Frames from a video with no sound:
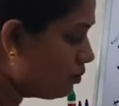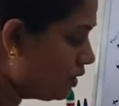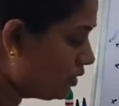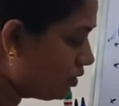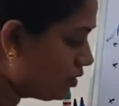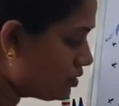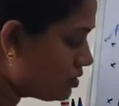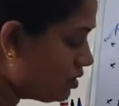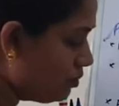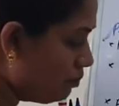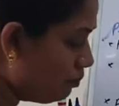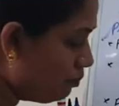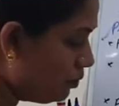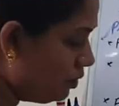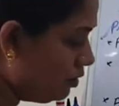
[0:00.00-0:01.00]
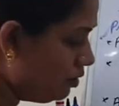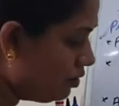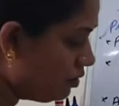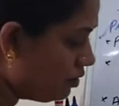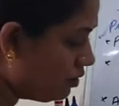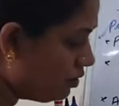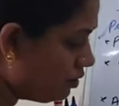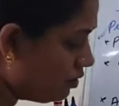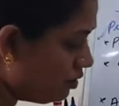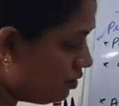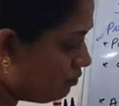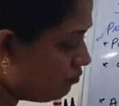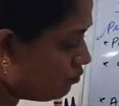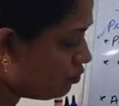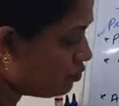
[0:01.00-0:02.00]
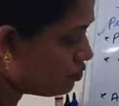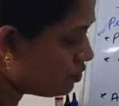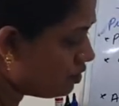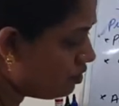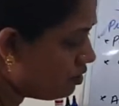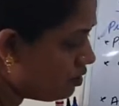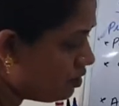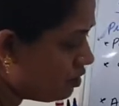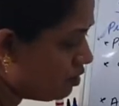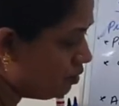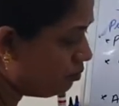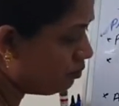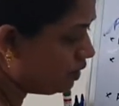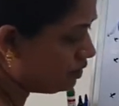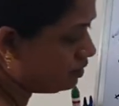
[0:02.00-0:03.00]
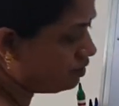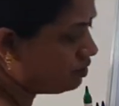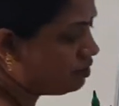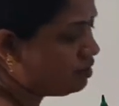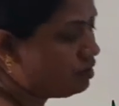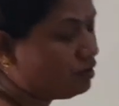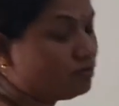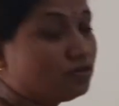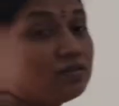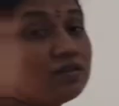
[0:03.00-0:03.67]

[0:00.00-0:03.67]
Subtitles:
method, simple diffusion method. So